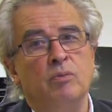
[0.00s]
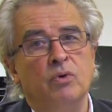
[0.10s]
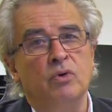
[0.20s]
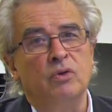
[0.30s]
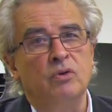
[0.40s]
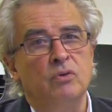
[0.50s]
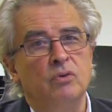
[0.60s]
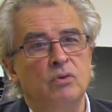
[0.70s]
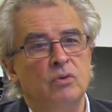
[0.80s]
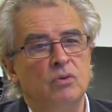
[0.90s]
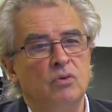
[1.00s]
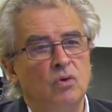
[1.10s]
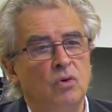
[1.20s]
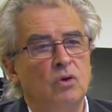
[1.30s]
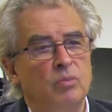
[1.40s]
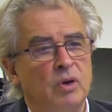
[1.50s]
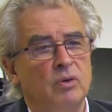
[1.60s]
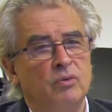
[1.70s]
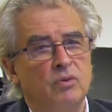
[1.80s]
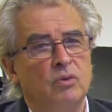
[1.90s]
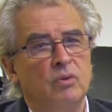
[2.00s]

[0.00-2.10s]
important to talk about